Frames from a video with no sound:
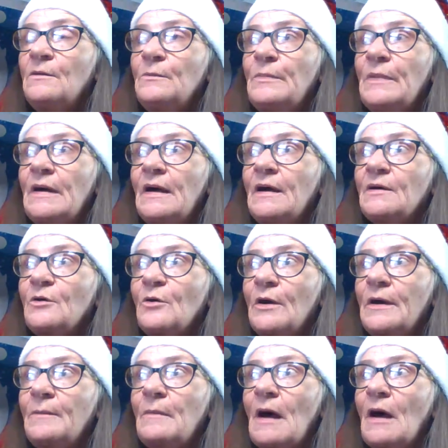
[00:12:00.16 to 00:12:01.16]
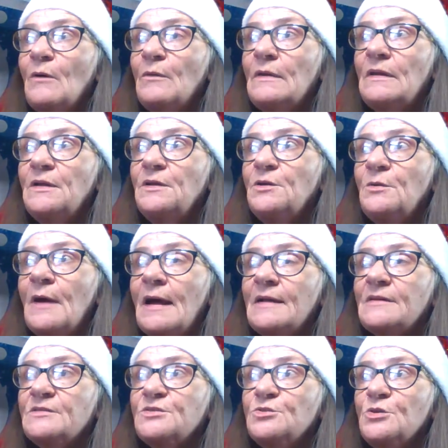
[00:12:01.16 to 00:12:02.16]
But Grandma really knew how
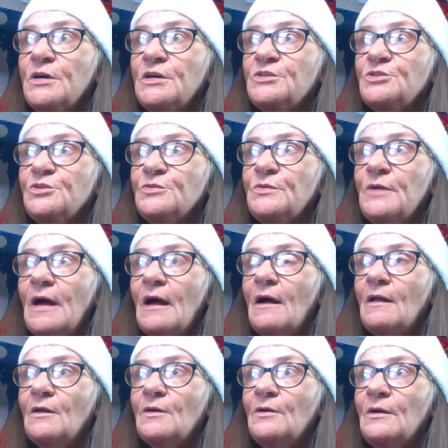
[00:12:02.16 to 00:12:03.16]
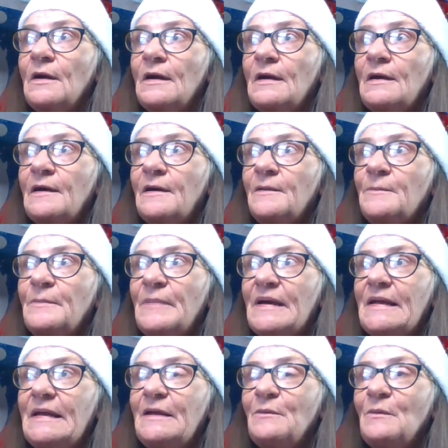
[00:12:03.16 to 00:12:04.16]
to stretch her dollar. Uh, but
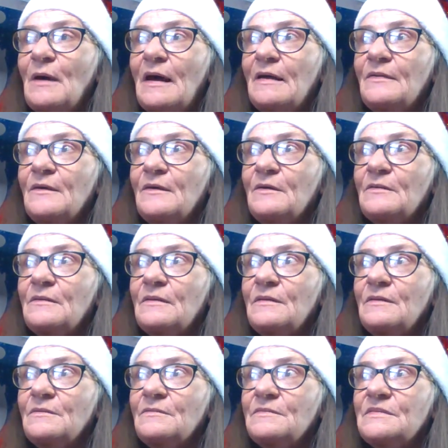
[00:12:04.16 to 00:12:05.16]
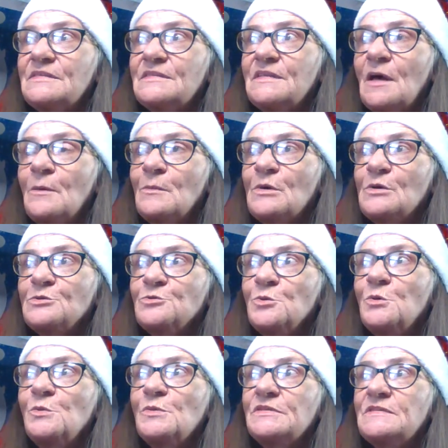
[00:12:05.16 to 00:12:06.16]
anyway, the the summers
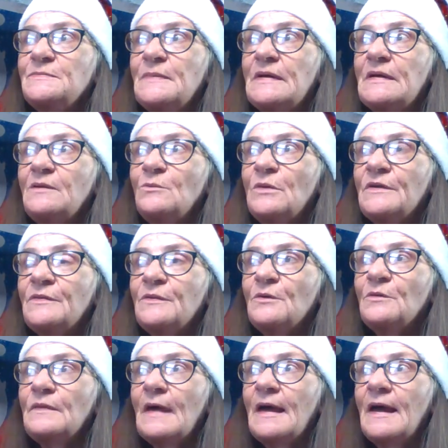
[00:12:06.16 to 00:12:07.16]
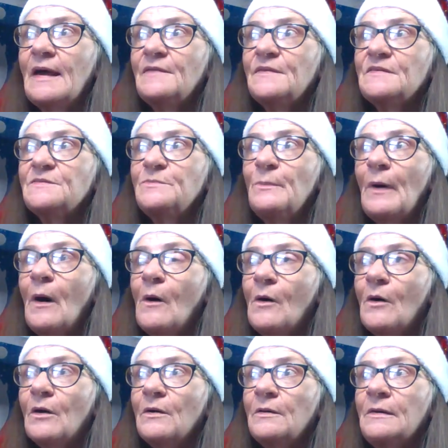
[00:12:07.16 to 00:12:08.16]
we would spend with her, they had this
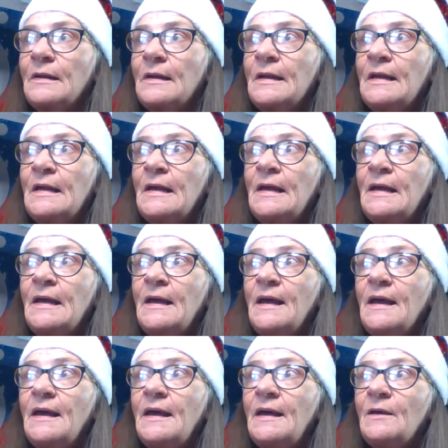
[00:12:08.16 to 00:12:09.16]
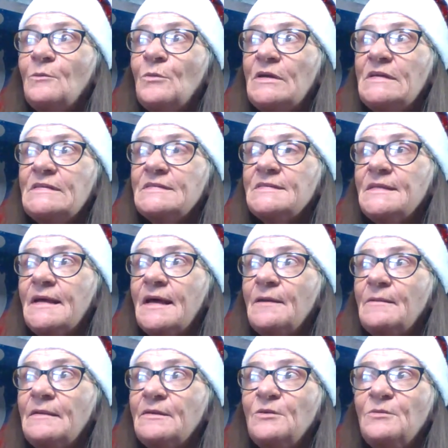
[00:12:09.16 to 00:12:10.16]
barn and we
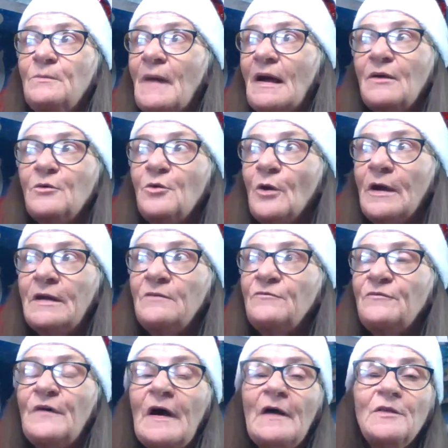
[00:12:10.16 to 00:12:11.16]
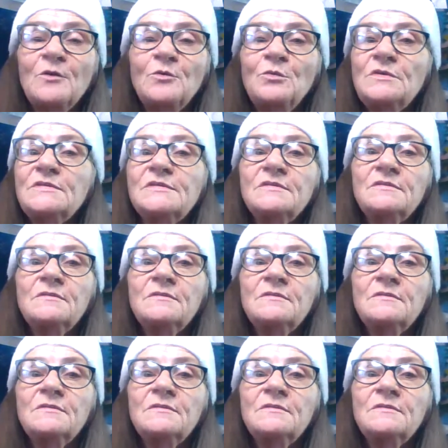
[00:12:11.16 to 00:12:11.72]
slept and my grandfather was